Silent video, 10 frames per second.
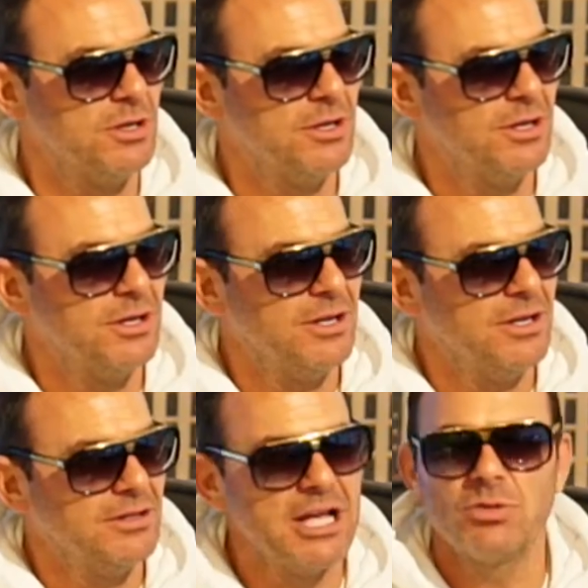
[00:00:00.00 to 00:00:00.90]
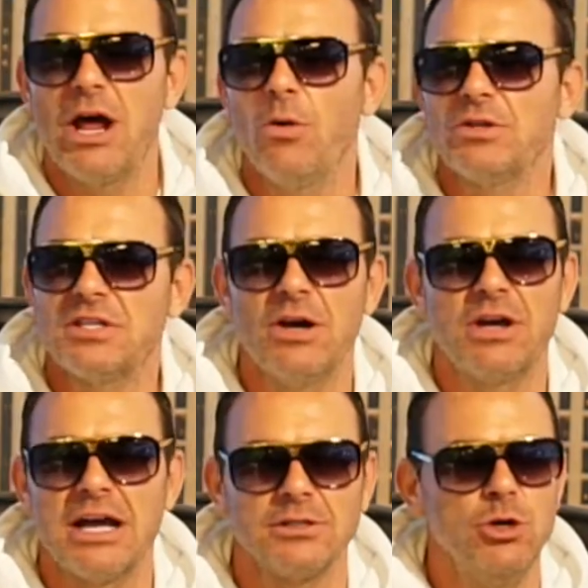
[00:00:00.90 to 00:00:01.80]
Exactly. That's what I always tell
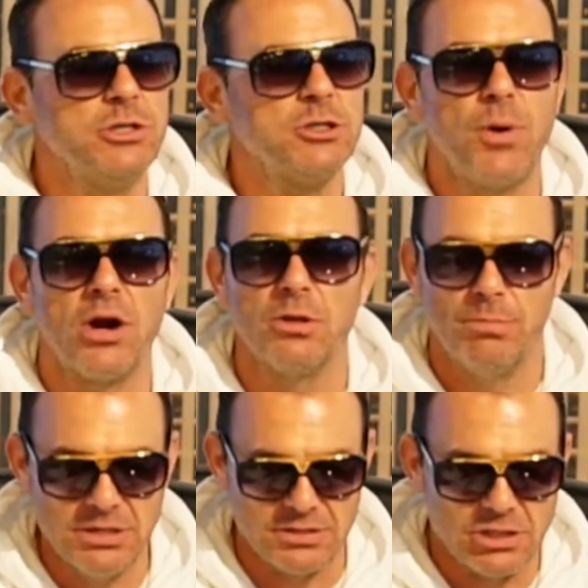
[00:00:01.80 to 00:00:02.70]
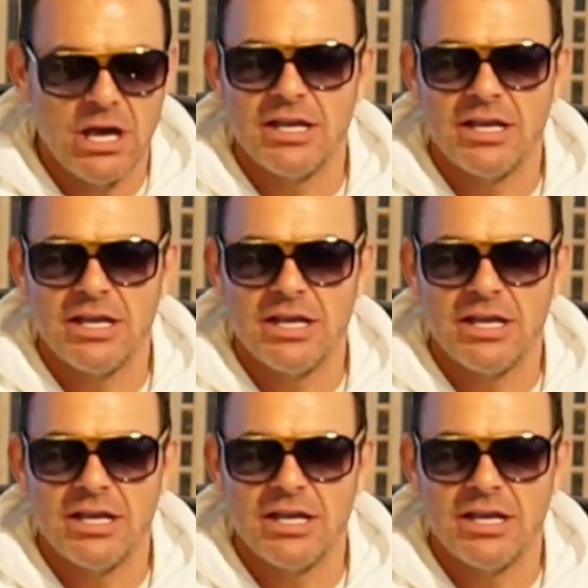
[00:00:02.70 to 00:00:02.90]
guys losing's part of the business.